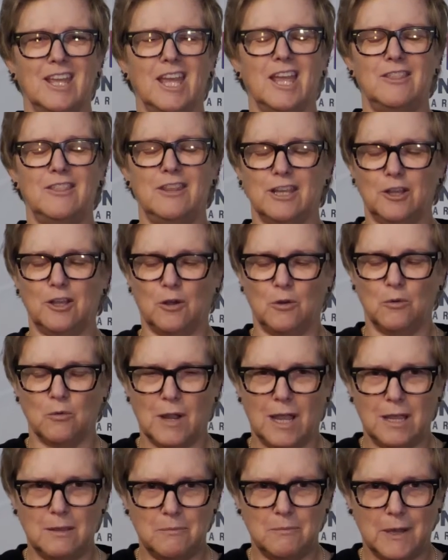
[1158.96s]
And then go
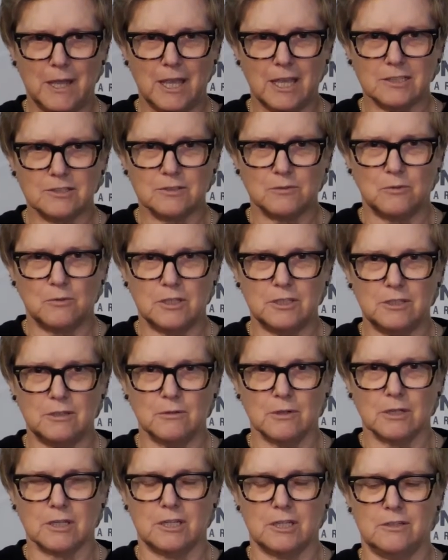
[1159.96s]
right back to what you
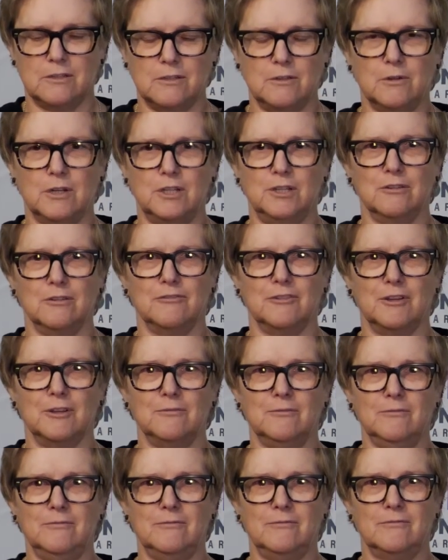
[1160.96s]
were going to do on your
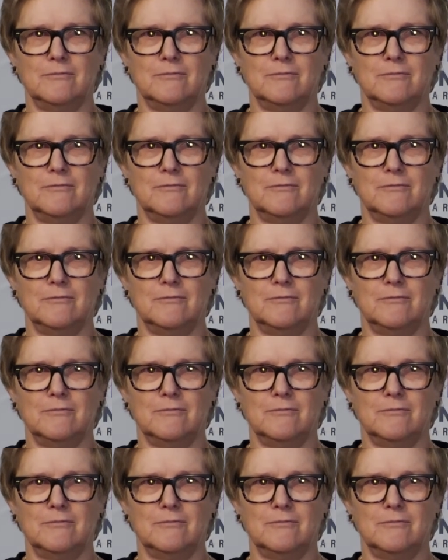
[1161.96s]
phone.